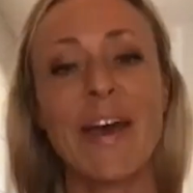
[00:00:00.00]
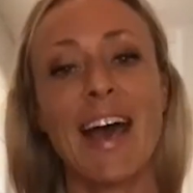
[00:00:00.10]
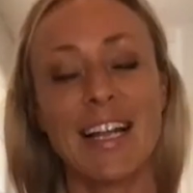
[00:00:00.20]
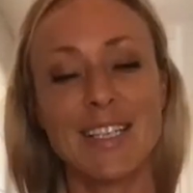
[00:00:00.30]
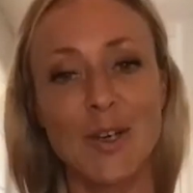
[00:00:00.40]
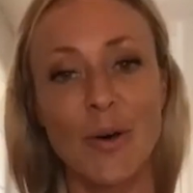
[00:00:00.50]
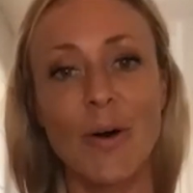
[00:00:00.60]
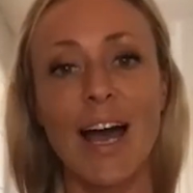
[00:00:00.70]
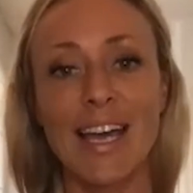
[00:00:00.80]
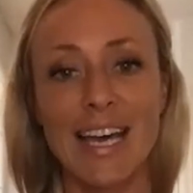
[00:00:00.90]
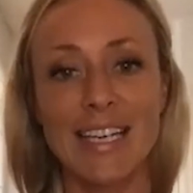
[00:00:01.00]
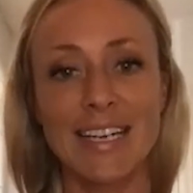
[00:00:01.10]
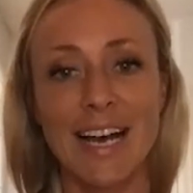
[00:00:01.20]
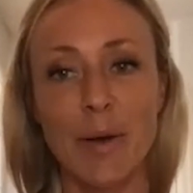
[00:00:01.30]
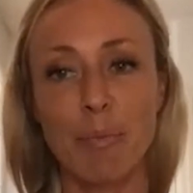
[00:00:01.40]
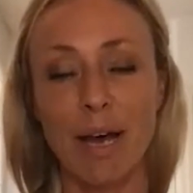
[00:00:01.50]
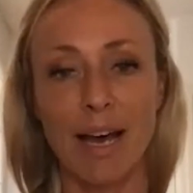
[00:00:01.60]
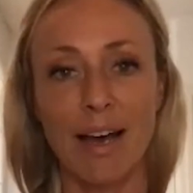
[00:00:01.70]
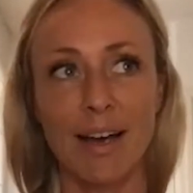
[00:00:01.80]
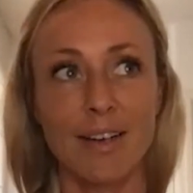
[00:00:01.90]
And so I ended
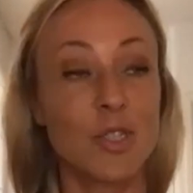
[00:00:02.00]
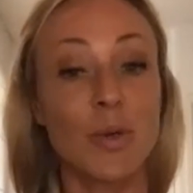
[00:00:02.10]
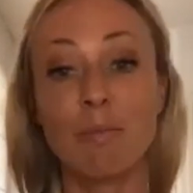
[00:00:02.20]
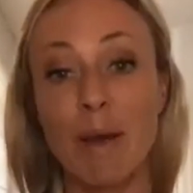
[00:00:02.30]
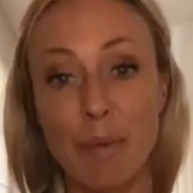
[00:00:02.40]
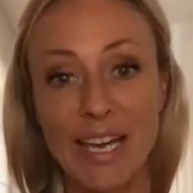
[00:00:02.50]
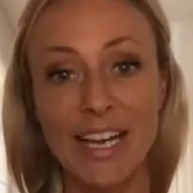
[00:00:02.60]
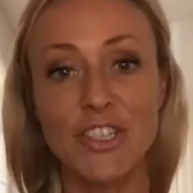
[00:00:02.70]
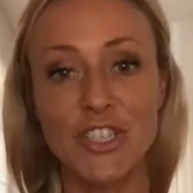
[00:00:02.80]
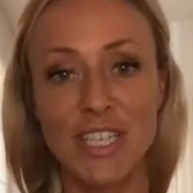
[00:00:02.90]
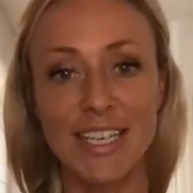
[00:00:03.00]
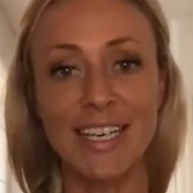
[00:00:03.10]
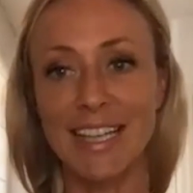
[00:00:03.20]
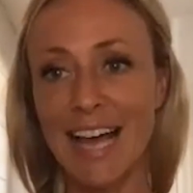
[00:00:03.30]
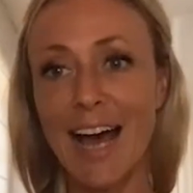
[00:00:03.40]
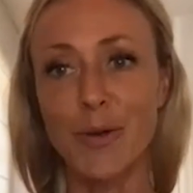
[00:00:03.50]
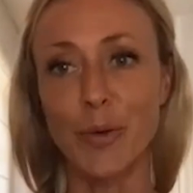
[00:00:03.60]
up doing my PhD in that,